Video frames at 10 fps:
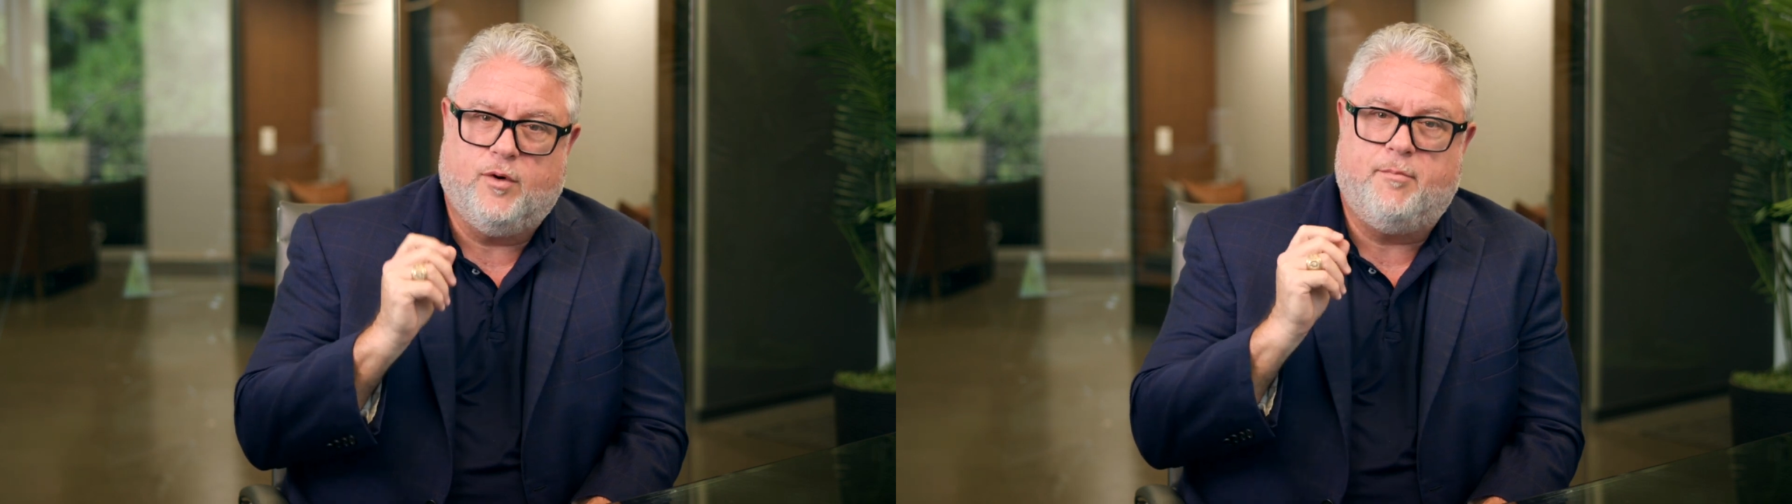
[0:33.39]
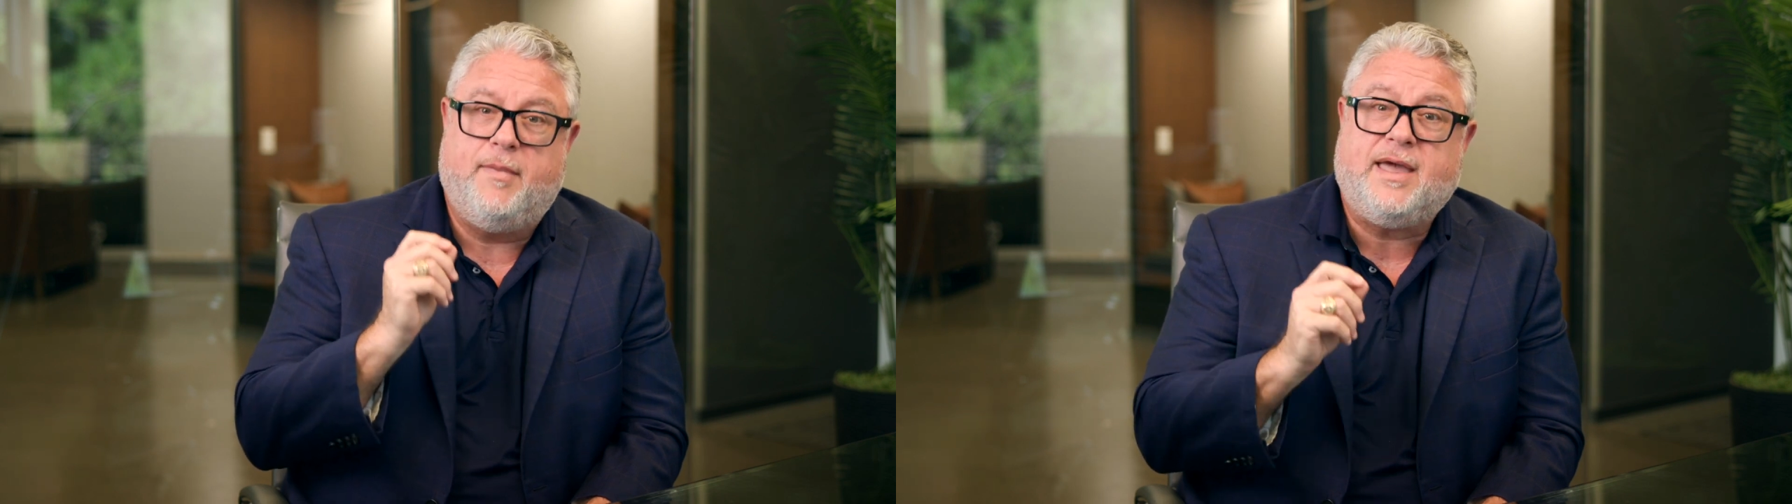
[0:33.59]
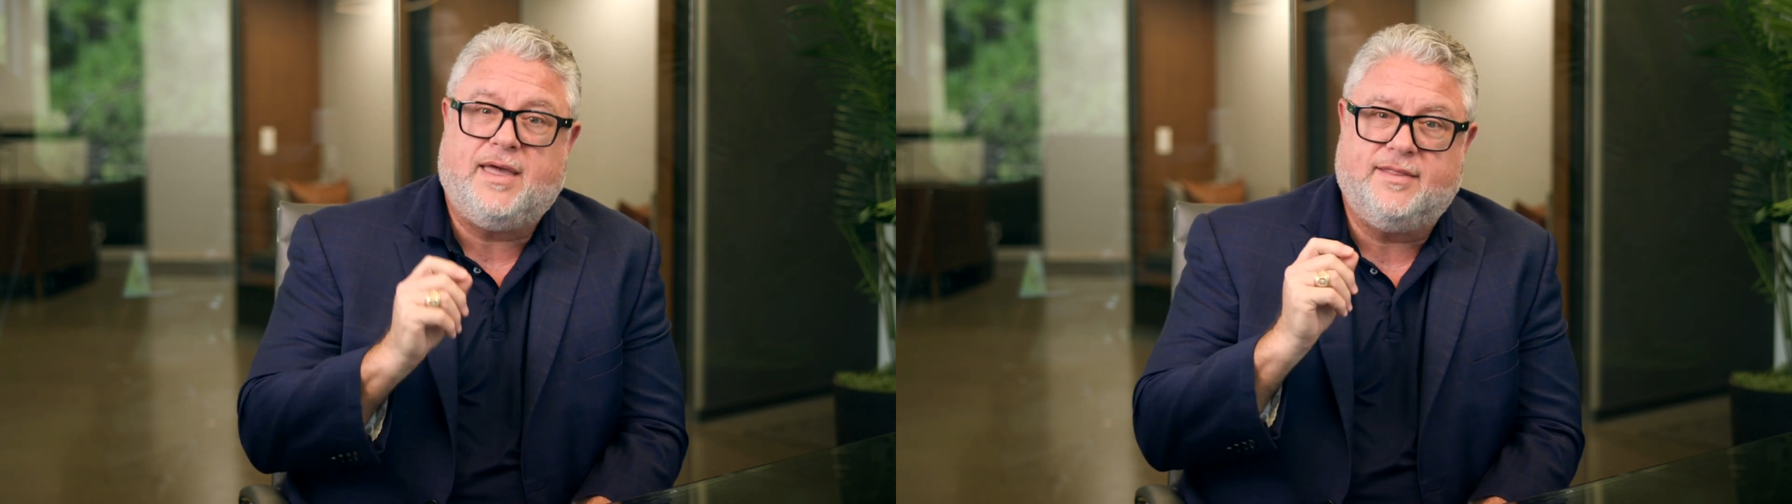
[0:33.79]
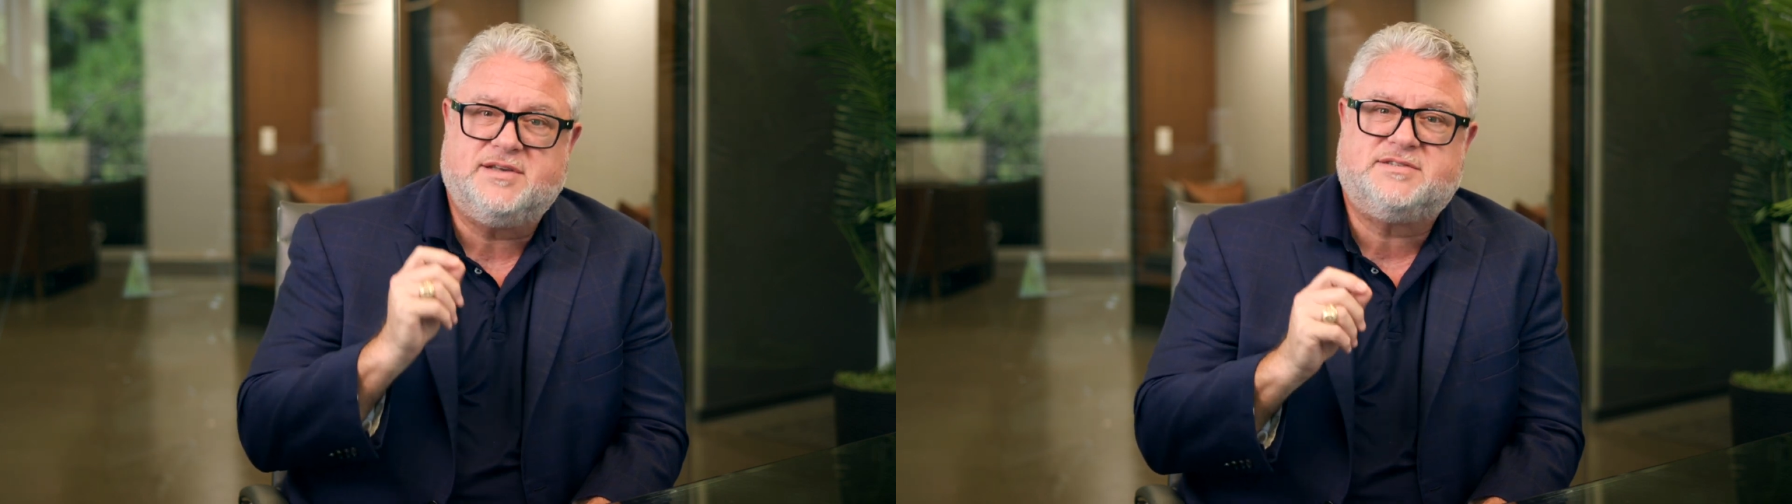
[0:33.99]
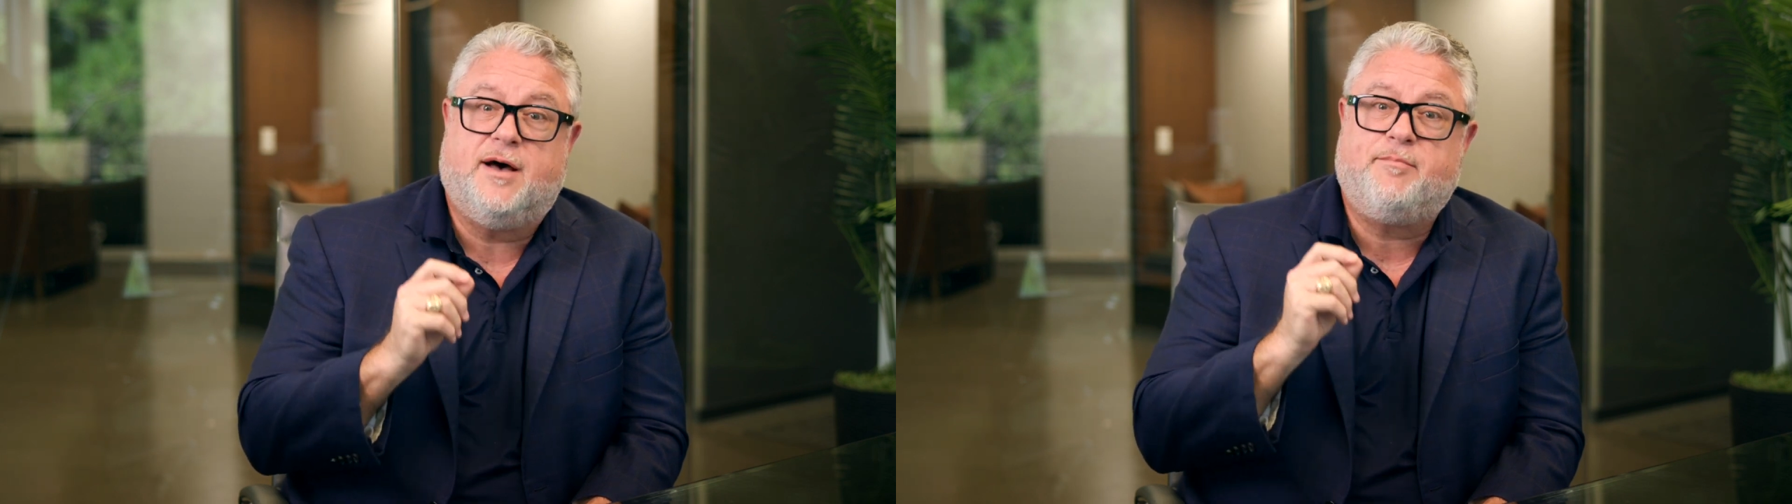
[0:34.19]
We're making
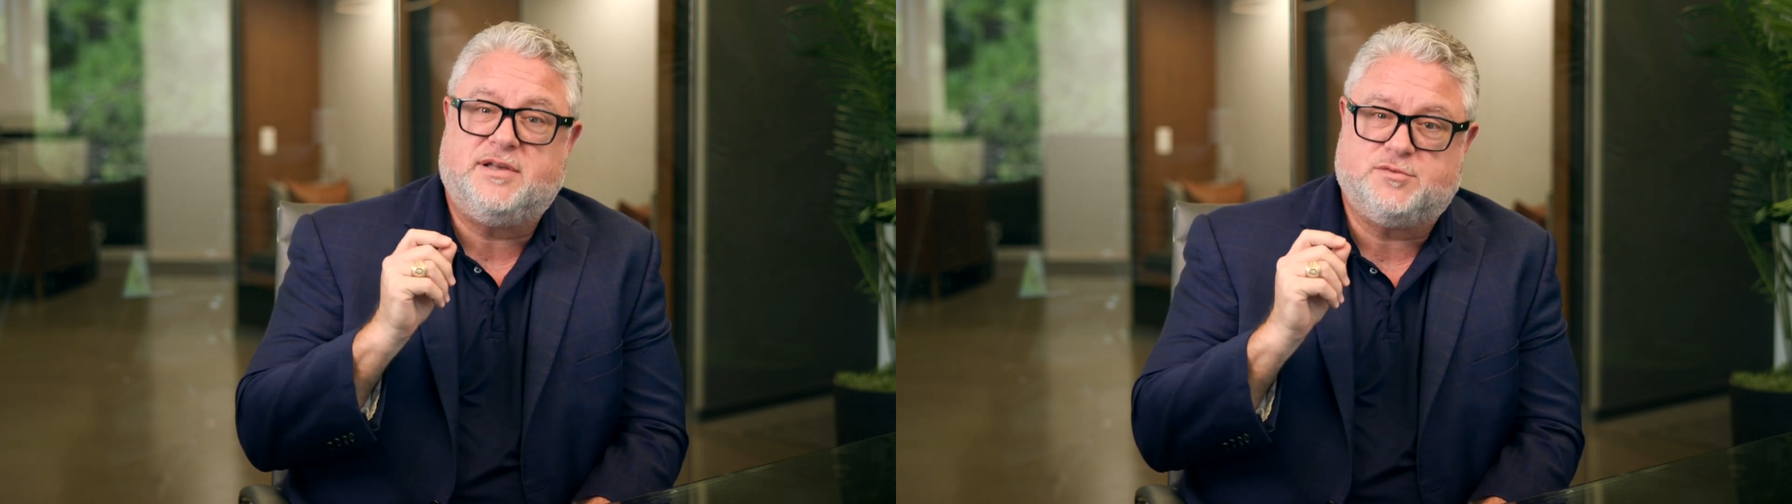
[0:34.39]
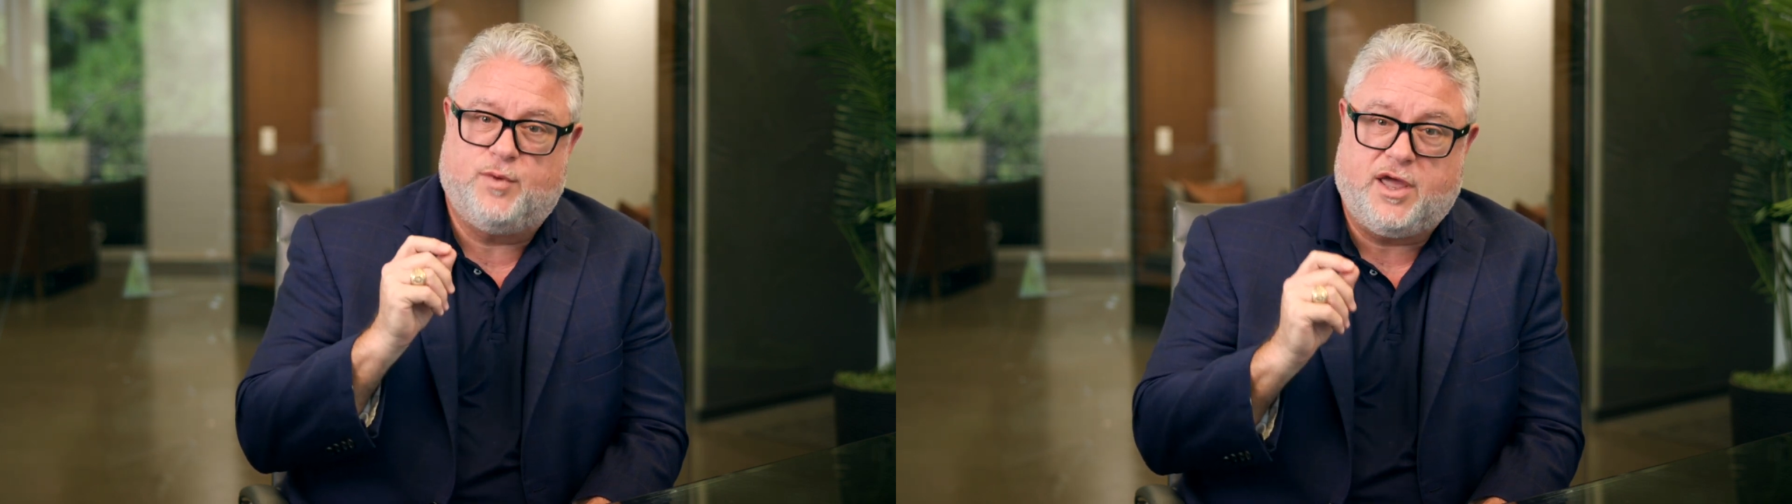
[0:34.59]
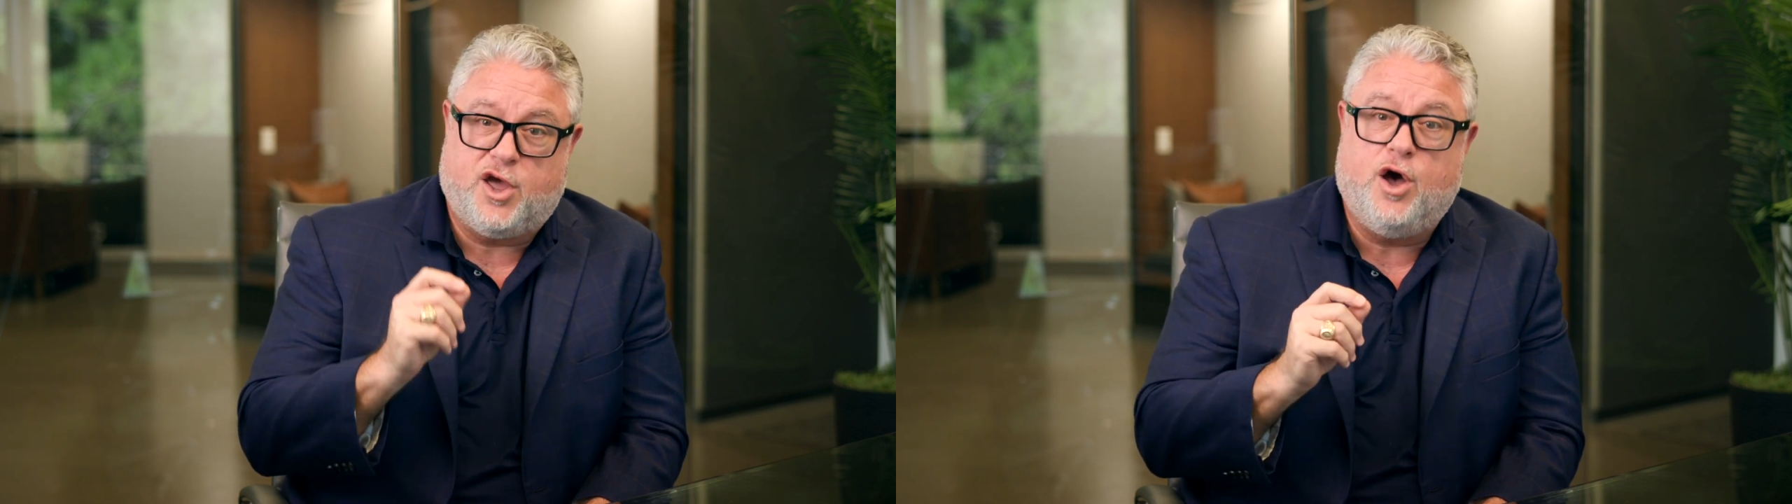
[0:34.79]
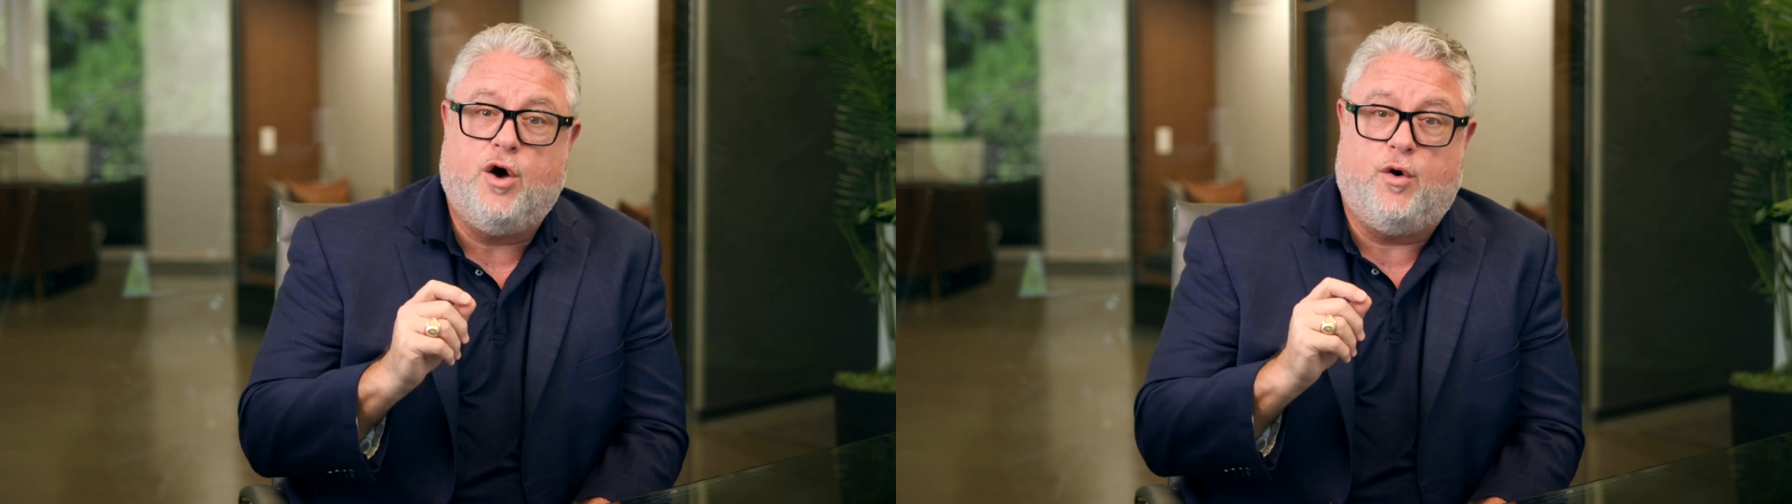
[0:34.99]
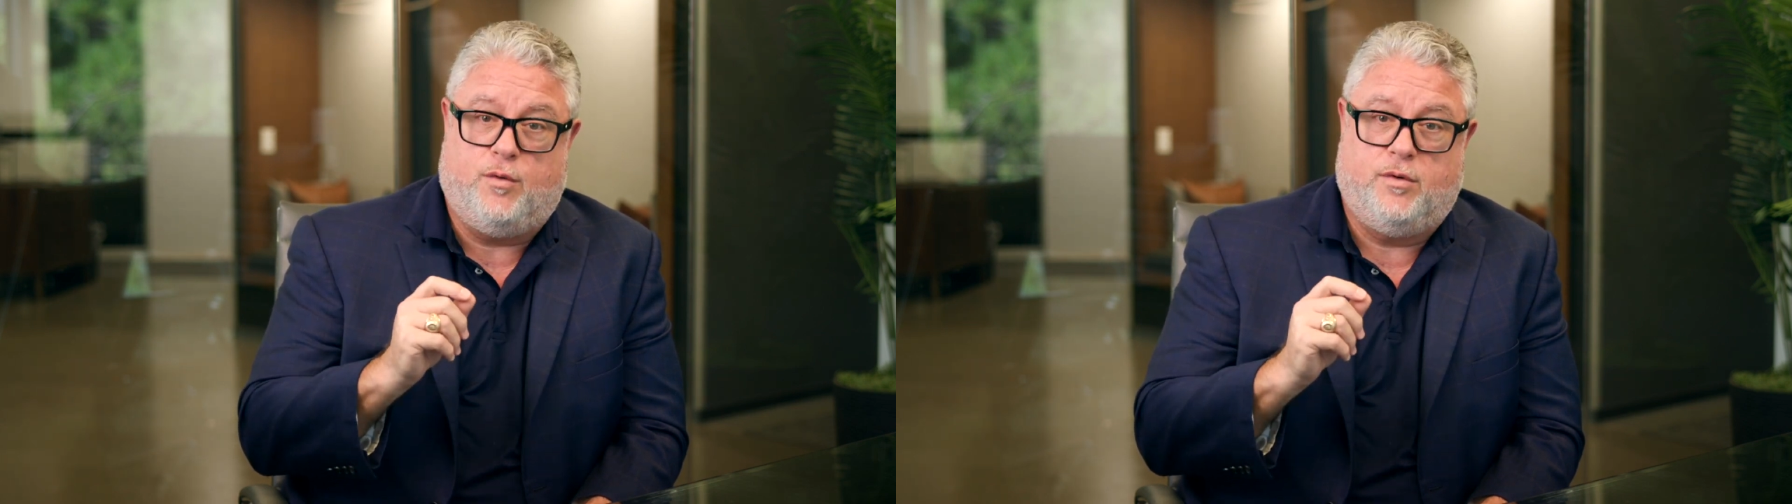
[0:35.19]
this up as we
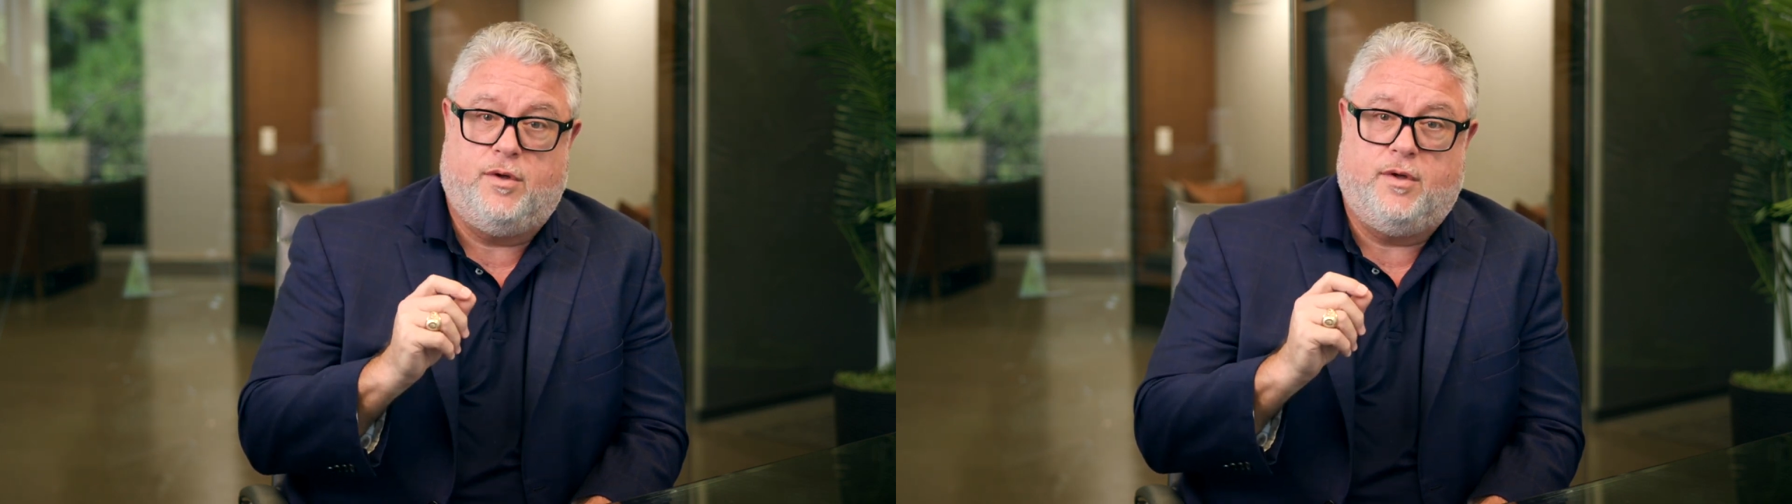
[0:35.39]
go.